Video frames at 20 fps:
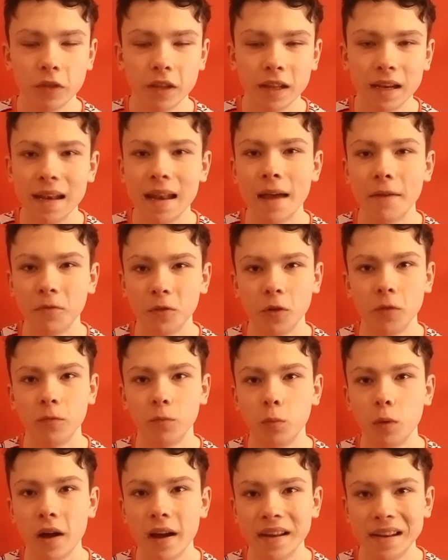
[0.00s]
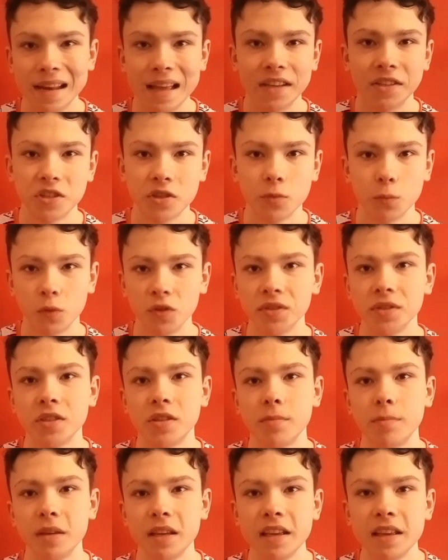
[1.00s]
the level of where Leicester
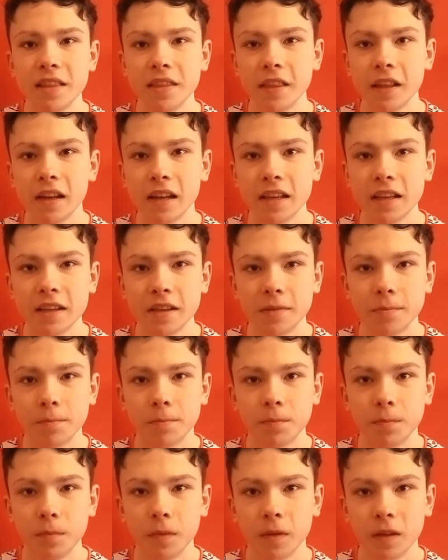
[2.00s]
wants to be in the league